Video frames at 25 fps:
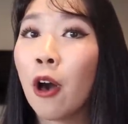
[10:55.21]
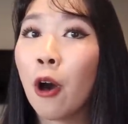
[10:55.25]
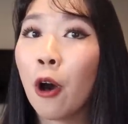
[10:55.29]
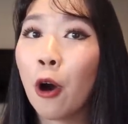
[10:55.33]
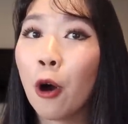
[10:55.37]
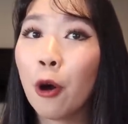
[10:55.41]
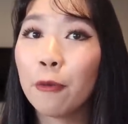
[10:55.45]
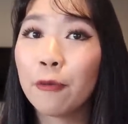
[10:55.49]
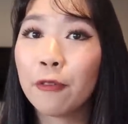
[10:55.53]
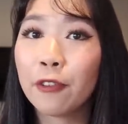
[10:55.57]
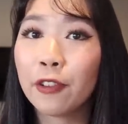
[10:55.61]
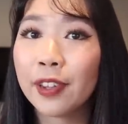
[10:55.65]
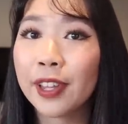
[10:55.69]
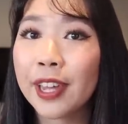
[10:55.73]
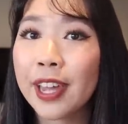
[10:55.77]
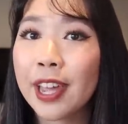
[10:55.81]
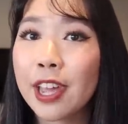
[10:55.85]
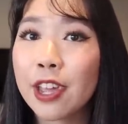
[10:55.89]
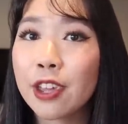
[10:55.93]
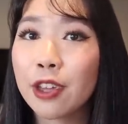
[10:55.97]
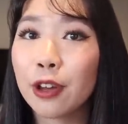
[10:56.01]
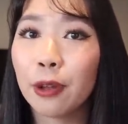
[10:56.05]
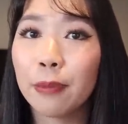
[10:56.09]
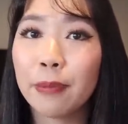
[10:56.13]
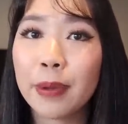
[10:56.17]
Hopefully
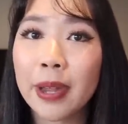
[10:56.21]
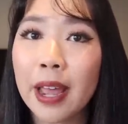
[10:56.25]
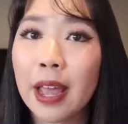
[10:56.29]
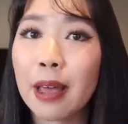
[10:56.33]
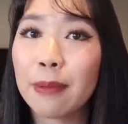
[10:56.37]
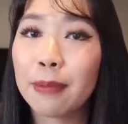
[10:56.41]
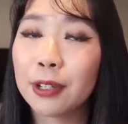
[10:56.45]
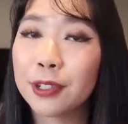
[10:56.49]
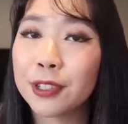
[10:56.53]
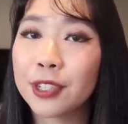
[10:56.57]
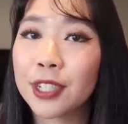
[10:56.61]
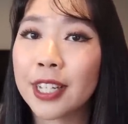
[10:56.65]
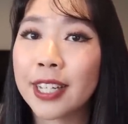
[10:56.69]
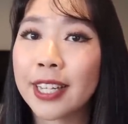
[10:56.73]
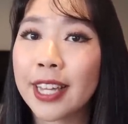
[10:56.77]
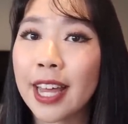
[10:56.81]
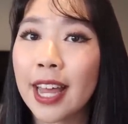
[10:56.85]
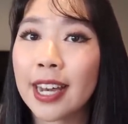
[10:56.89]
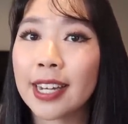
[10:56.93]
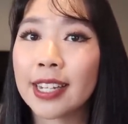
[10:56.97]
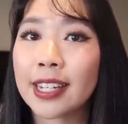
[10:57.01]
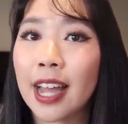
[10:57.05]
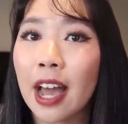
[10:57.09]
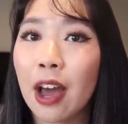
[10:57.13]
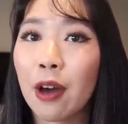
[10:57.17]
you'll be able to
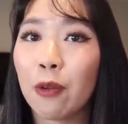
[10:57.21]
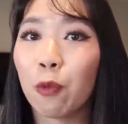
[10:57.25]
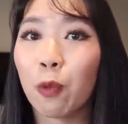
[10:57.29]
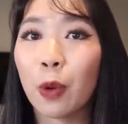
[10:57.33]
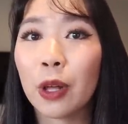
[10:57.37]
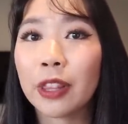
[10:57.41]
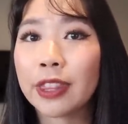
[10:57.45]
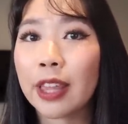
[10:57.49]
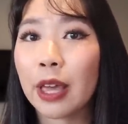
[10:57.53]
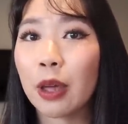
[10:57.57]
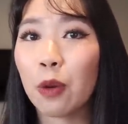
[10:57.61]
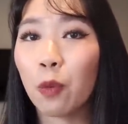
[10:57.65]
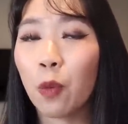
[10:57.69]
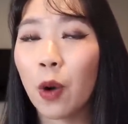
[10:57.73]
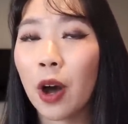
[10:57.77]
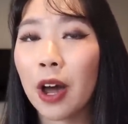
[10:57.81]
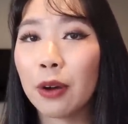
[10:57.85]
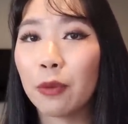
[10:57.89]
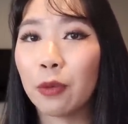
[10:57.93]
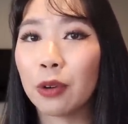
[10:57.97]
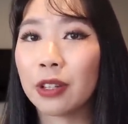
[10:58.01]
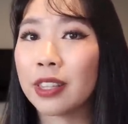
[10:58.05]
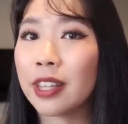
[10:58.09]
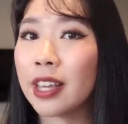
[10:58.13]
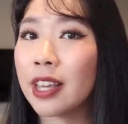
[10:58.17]
get down what they
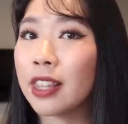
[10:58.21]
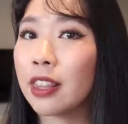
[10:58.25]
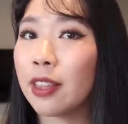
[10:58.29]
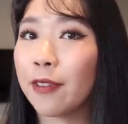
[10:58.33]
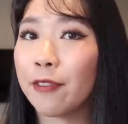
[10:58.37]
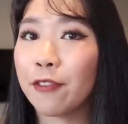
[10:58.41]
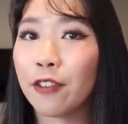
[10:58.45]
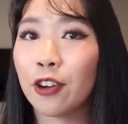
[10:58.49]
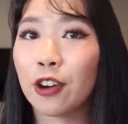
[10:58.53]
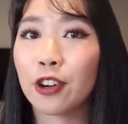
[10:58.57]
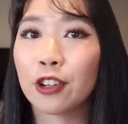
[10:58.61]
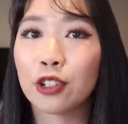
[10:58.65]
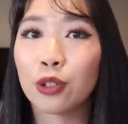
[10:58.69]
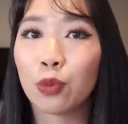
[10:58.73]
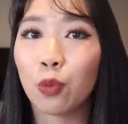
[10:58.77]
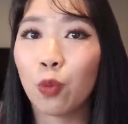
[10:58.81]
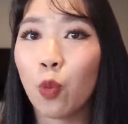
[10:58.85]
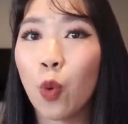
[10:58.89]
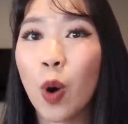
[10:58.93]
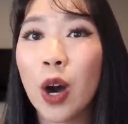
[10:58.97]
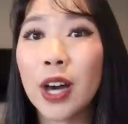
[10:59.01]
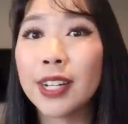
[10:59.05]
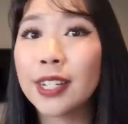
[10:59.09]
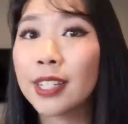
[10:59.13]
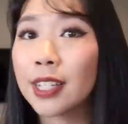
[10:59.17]
want within the first
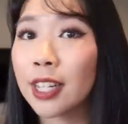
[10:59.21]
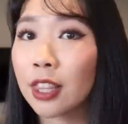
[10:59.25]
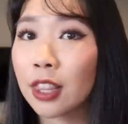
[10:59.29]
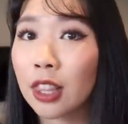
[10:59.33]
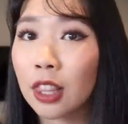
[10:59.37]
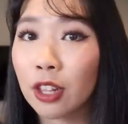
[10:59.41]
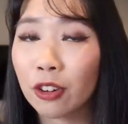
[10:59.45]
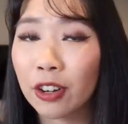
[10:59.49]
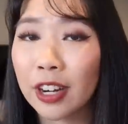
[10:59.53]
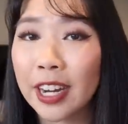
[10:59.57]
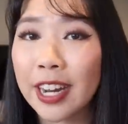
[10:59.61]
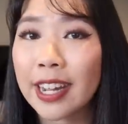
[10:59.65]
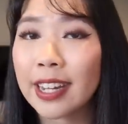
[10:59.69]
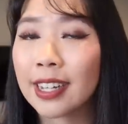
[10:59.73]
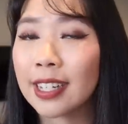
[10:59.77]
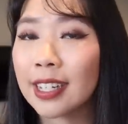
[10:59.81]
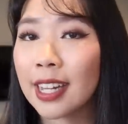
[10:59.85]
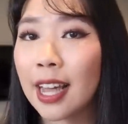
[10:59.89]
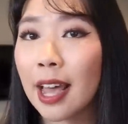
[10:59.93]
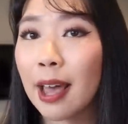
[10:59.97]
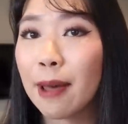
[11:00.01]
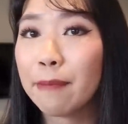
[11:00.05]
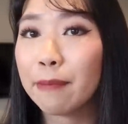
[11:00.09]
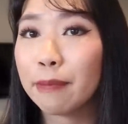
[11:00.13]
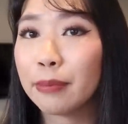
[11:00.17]
1 to 3
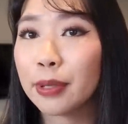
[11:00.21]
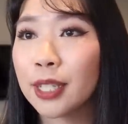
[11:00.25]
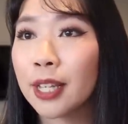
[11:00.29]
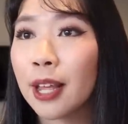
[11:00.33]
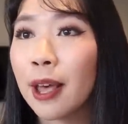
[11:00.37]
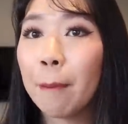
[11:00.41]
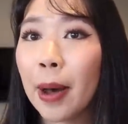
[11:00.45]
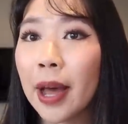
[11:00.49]
attempts.